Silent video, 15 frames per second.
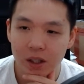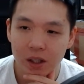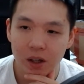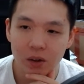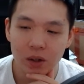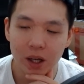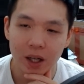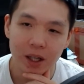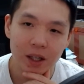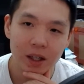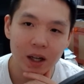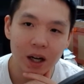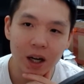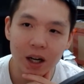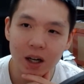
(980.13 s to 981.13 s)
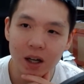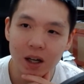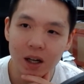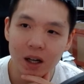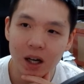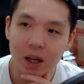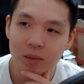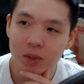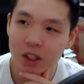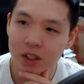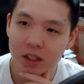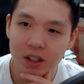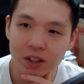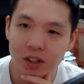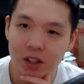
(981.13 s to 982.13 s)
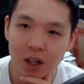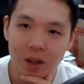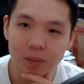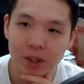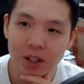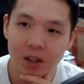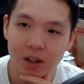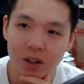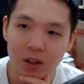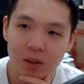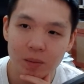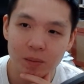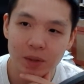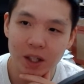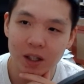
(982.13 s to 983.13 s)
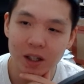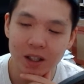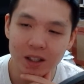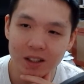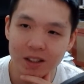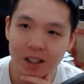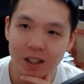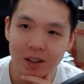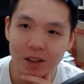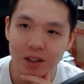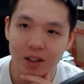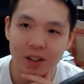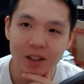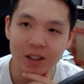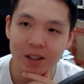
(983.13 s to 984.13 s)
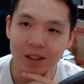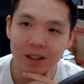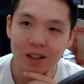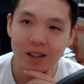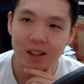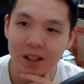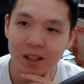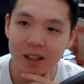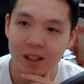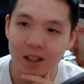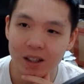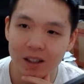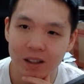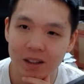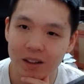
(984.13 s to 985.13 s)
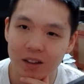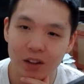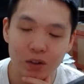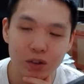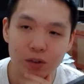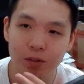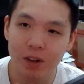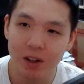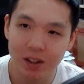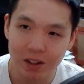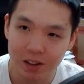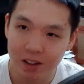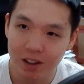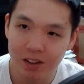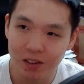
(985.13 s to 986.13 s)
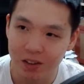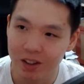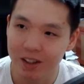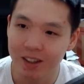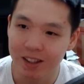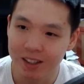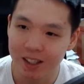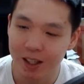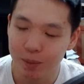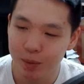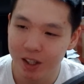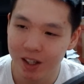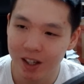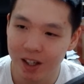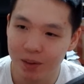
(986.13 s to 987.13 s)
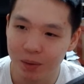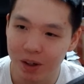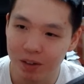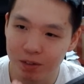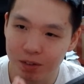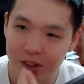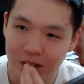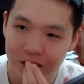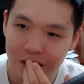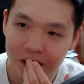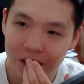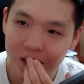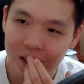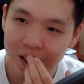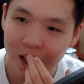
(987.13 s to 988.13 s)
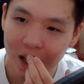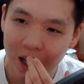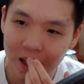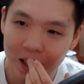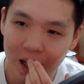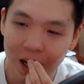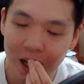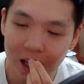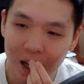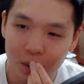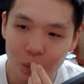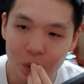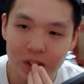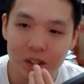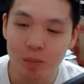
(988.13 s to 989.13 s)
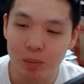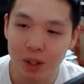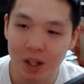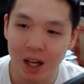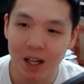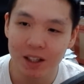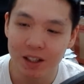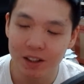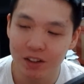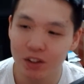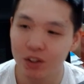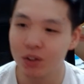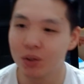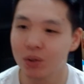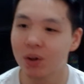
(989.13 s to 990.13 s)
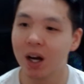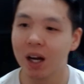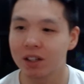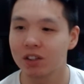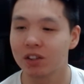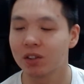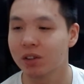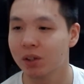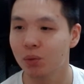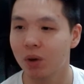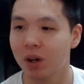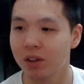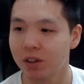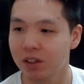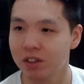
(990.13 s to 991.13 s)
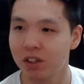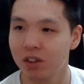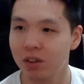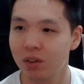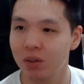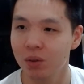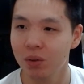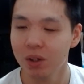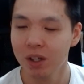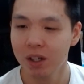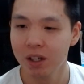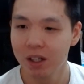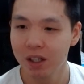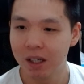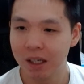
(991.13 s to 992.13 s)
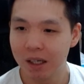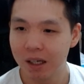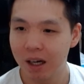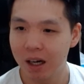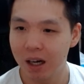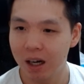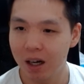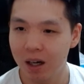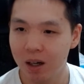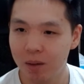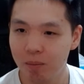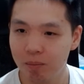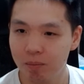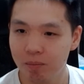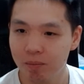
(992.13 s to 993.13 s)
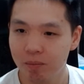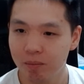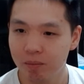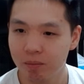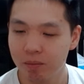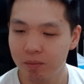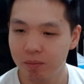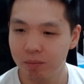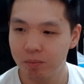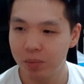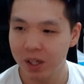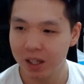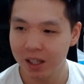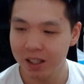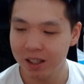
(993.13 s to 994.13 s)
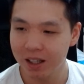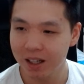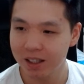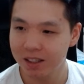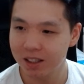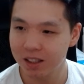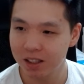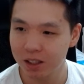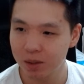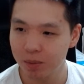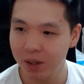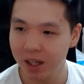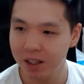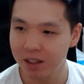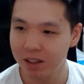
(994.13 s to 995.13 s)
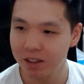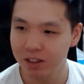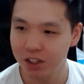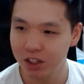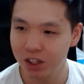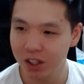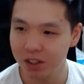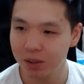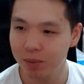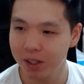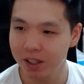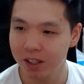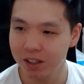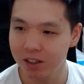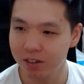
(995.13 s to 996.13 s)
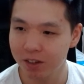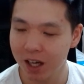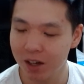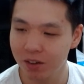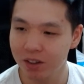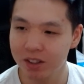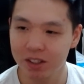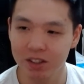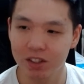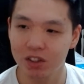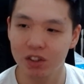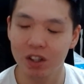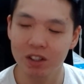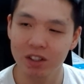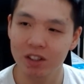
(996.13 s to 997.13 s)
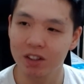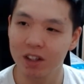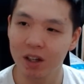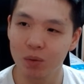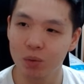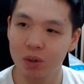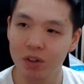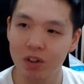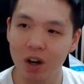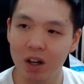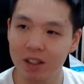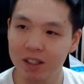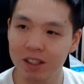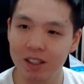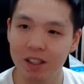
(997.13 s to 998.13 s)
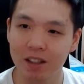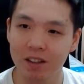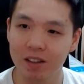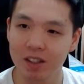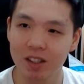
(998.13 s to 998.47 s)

Okay. Uh, I'm just going to stop here because I uh, there's very little in this API reference, and I, I wasn't planning to actually run this through. Um, but I, I suspect just because of how this is structured that we're not seeing the